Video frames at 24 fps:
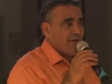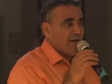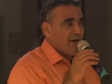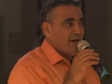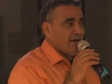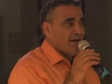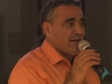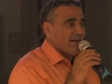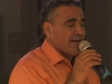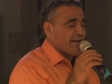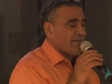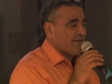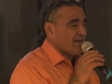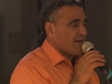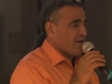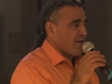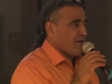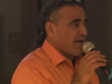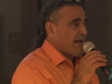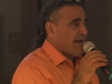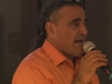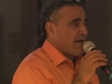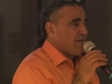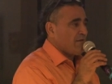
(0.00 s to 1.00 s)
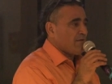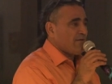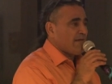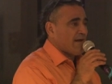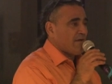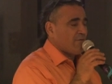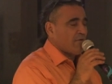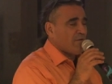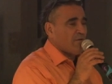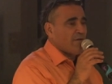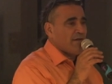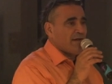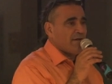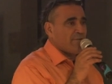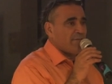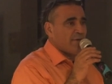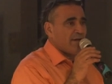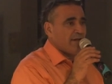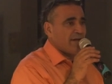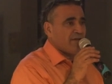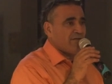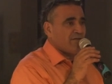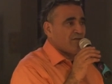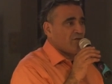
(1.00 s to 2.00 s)
uh, in the cloud that will then
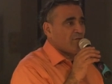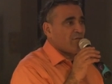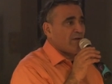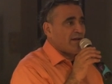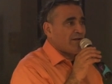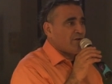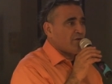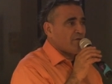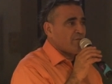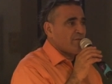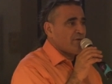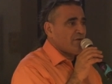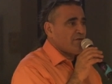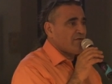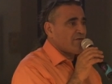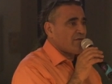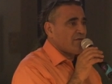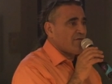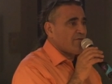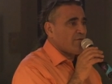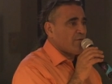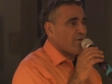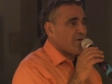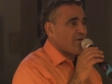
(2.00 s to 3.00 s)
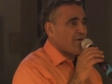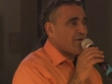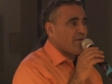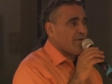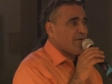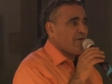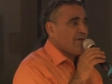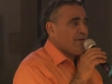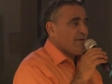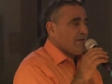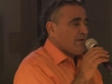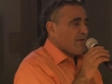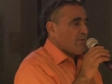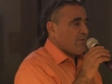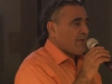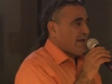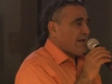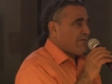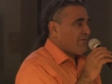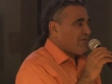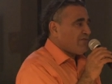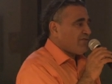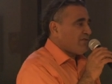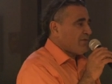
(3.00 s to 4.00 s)
begin to render music for you. And we
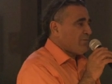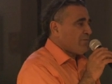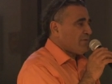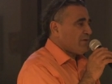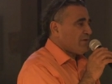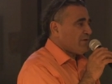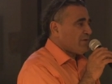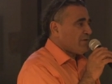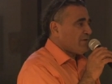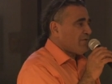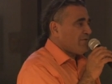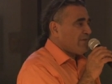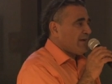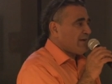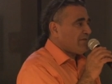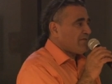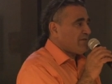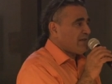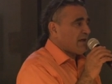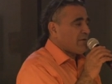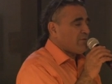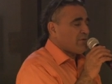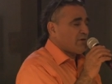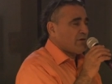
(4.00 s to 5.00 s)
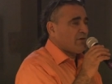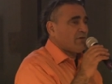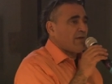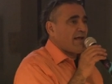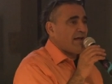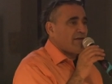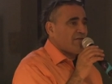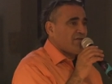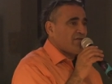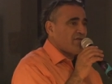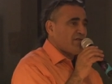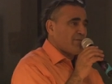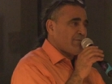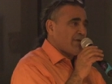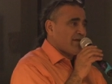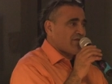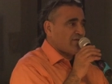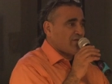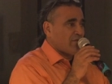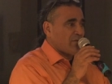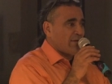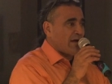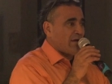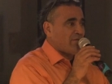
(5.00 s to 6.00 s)
have a simple interface that will allow you to
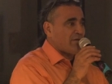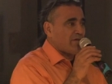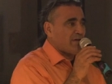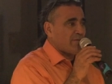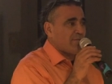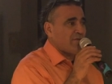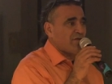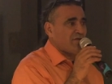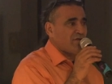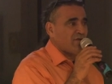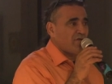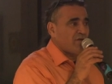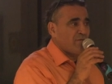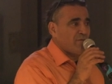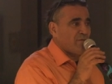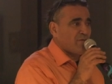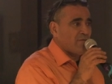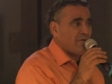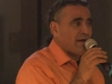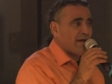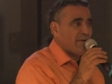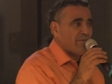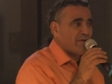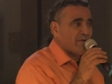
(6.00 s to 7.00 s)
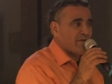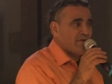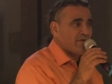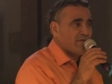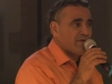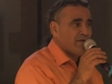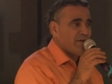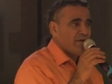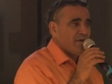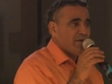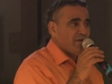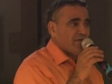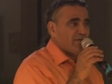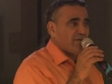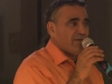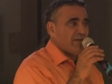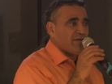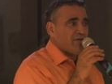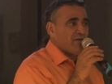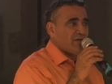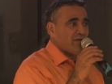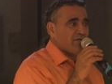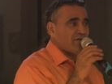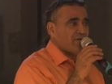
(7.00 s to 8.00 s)
mess around with the musical parameters so
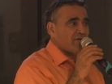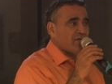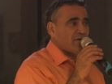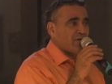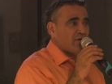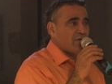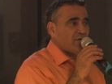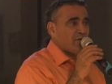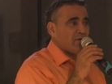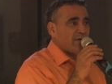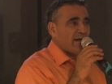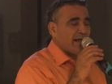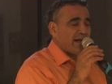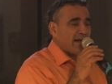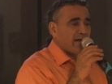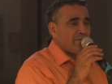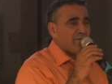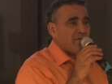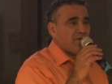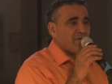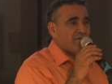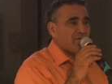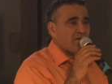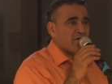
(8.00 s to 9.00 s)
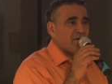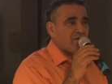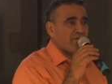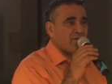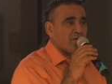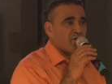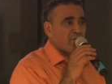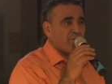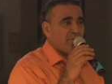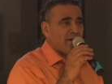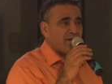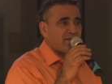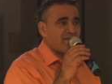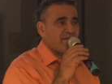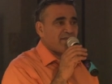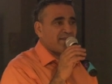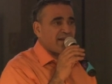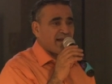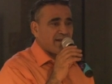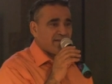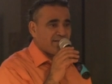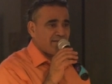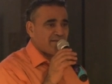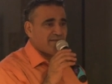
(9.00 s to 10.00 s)
that you can start creating music of your best
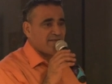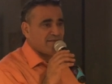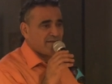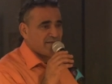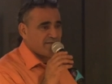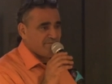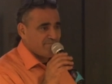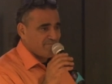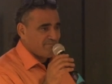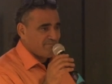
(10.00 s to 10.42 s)
states.